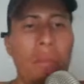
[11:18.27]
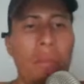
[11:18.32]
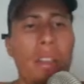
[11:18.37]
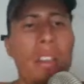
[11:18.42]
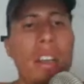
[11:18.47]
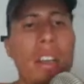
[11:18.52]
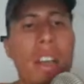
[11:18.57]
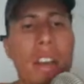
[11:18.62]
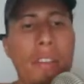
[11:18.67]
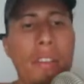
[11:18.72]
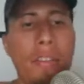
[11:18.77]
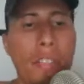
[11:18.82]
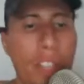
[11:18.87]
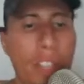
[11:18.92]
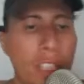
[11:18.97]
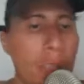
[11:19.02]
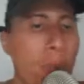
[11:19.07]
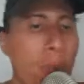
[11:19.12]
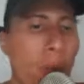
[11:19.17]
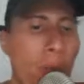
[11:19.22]
But for
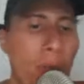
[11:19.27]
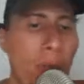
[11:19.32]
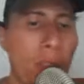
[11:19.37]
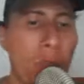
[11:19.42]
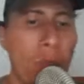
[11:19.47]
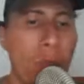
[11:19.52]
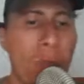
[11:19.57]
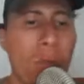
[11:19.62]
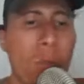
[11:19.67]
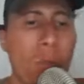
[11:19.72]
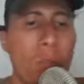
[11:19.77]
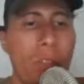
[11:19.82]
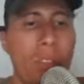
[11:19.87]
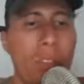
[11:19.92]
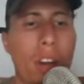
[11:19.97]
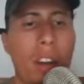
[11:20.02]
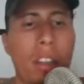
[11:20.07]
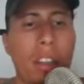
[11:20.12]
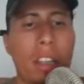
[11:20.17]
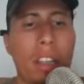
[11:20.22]
this purpose, we're
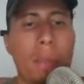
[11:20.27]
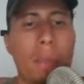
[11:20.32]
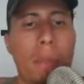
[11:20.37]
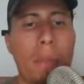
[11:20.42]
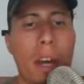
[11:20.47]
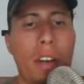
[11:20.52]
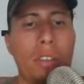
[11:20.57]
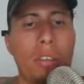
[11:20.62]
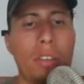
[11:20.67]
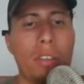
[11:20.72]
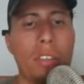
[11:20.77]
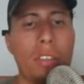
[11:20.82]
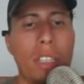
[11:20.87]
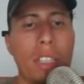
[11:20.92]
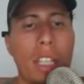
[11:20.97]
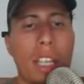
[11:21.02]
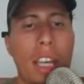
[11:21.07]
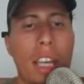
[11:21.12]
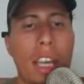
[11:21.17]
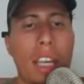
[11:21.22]
talking about
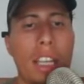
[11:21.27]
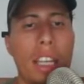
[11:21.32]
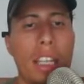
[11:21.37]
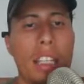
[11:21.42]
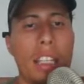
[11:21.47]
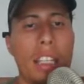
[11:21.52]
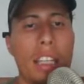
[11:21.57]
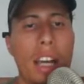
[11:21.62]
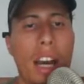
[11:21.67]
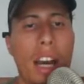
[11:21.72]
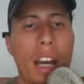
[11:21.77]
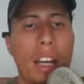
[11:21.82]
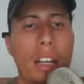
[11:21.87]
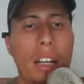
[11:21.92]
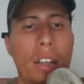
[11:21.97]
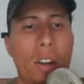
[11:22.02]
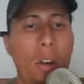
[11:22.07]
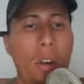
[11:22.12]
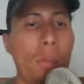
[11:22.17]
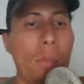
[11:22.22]
a
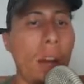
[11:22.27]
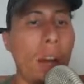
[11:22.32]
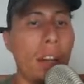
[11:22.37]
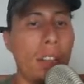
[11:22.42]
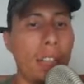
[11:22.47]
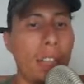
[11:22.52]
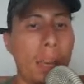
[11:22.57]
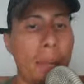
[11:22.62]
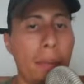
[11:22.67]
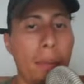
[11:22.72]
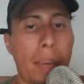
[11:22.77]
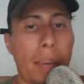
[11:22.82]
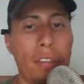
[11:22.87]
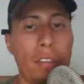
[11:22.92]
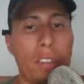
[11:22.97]
home buyer campaign.